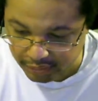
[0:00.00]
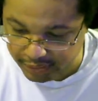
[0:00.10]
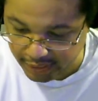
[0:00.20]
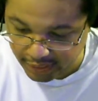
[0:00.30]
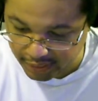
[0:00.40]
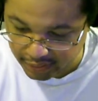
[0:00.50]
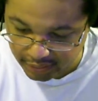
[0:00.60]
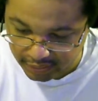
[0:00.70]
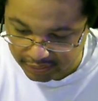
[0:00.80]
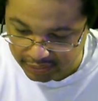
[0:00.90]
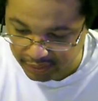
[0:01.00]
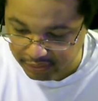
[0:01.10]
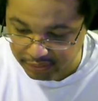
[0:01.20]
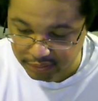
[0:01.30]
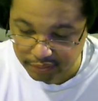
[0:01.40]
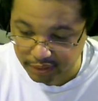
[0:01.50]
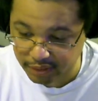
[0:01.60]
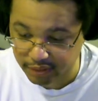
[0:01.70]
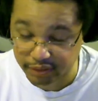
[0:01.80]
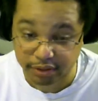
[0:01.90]
take any of these things, need
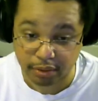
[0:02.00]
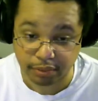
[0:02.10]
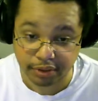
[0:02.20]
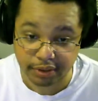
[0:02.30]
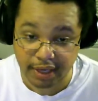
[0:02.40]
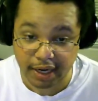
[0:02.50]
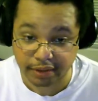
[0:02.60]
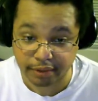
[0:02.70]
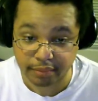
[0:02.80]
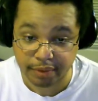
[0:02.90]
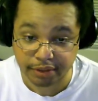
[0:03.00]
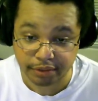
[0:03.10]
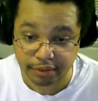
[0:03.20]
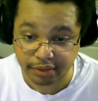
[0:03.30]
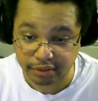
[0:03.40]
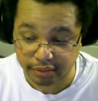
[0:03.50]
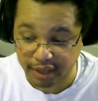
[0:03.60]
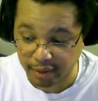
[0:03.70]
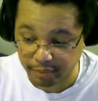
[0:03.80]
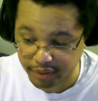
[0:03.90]
to consult with your doctor. Make sure it's
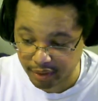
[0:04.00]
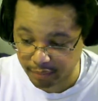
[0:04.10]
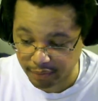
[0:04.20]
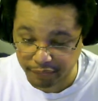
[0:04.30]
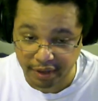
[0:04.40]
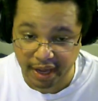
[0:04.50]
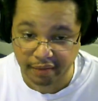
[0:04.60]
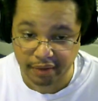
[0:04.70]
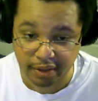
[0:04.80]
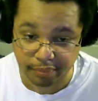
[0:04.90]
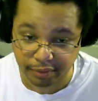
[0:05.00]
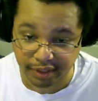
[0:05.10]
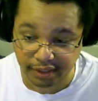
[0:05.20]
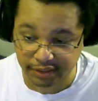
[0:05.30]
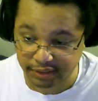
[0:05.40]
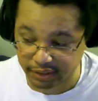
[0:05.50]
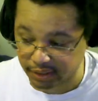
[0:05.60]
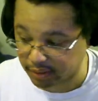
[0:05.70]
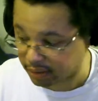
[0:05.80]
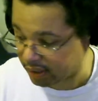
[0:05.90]
okay with them. If you have any
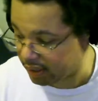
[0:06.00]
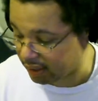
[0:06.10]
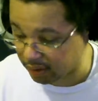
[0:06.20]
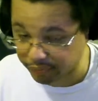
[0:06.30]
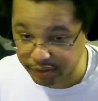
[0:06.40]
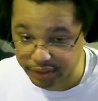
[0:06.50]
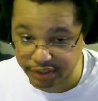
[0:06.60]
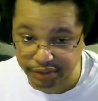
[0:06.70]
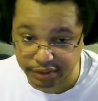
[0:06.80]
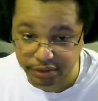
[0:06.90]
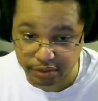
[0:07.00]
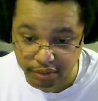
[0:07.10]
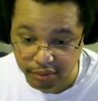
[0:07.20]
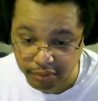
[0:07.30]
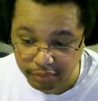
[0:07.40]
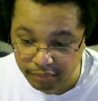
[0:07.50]
pre-existing health conditions or